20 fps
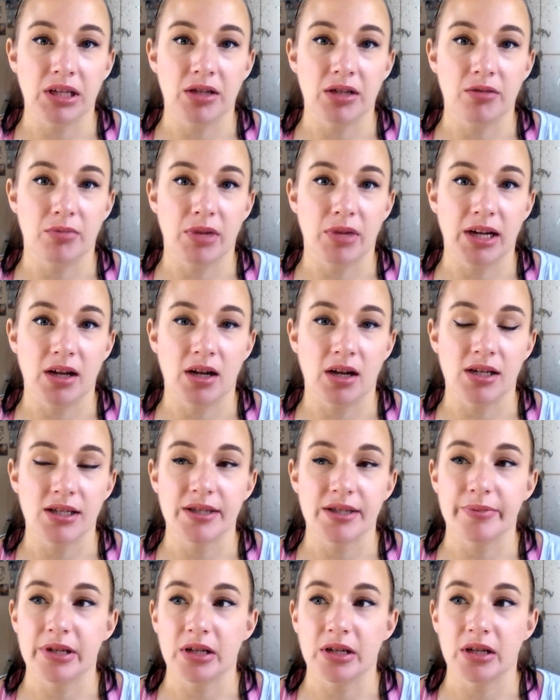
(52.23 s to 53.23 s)
and my
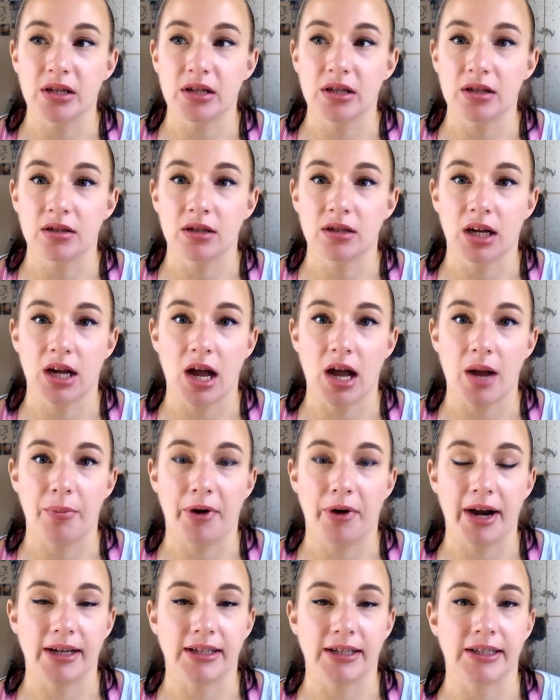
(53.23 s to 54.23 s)
husband got
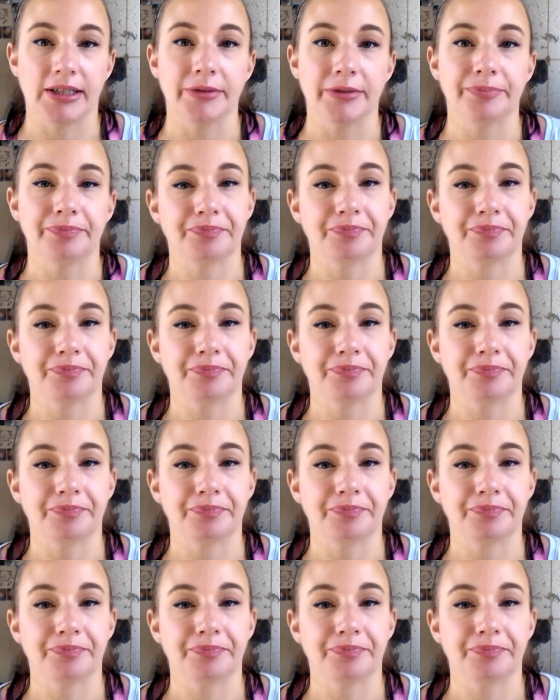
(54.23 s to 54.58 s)
pregnant,